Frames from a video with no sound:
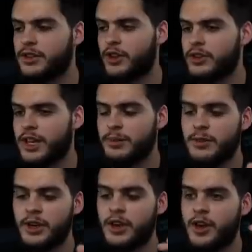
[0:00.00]
yard game,
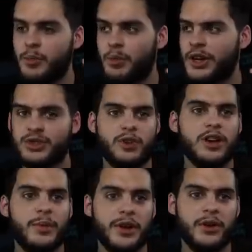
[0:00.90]
but he's run
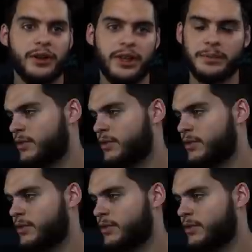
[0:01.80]
committing all game.